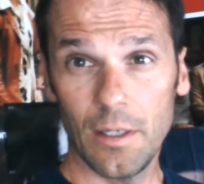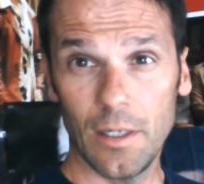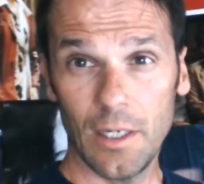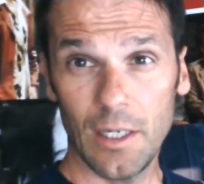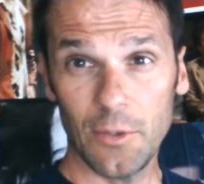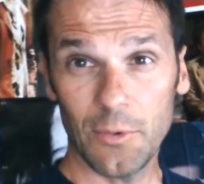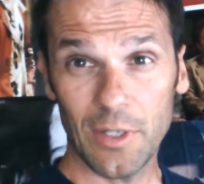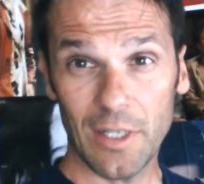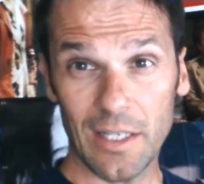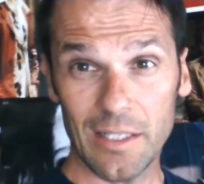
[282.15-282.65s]

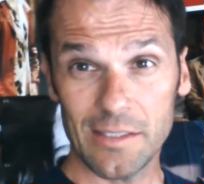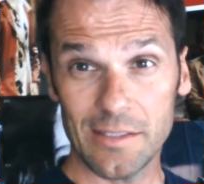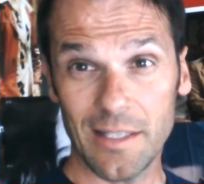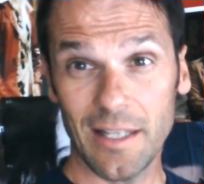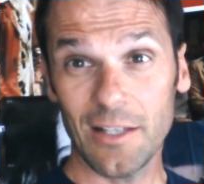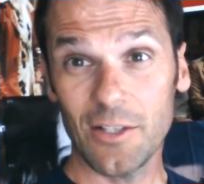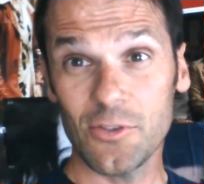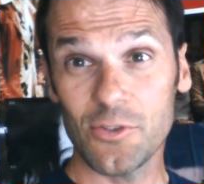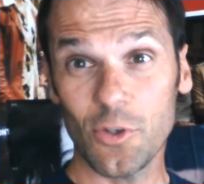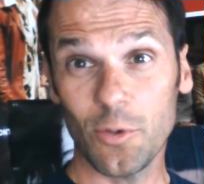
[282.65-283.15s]
Anyway guys,
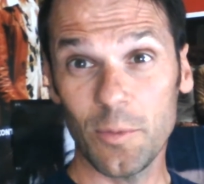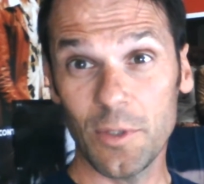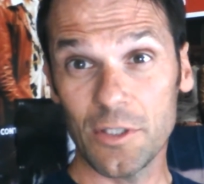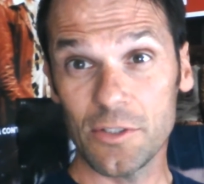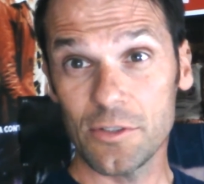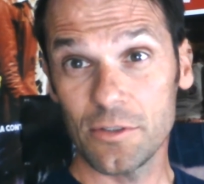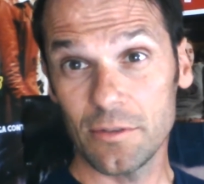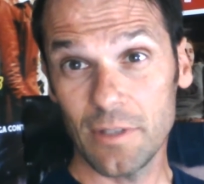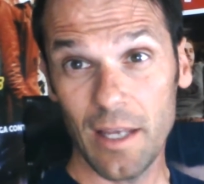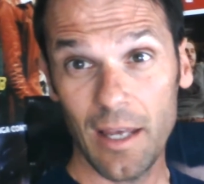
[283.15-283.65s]
thank you so
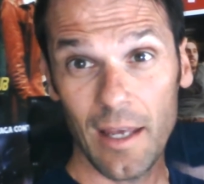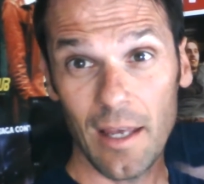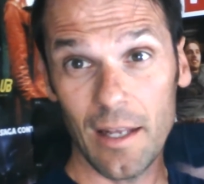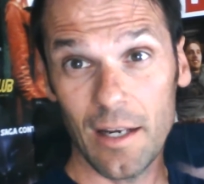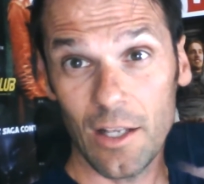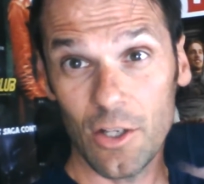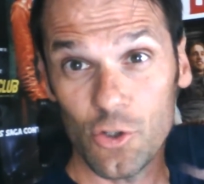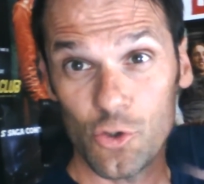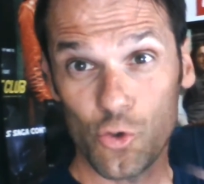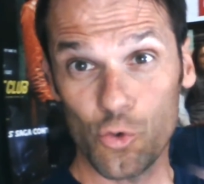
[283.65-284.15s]
much and
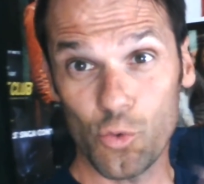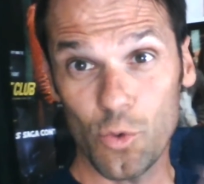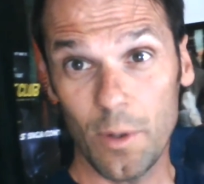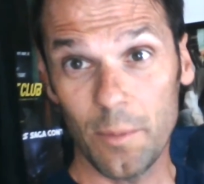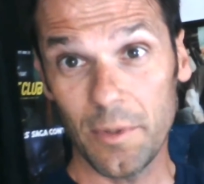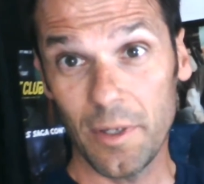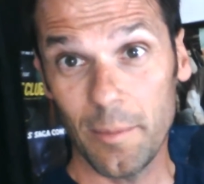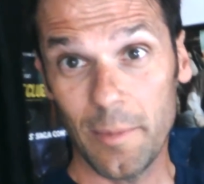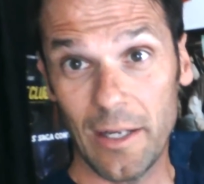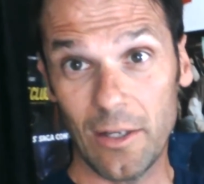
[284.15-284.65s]
drum
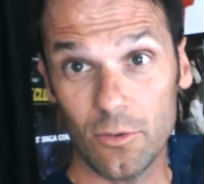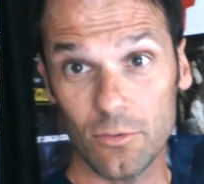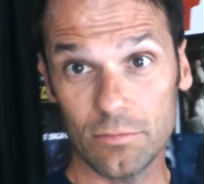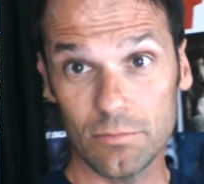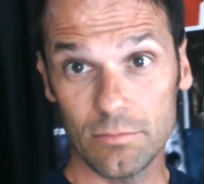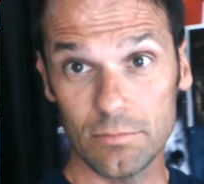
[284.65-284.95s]
dumb out.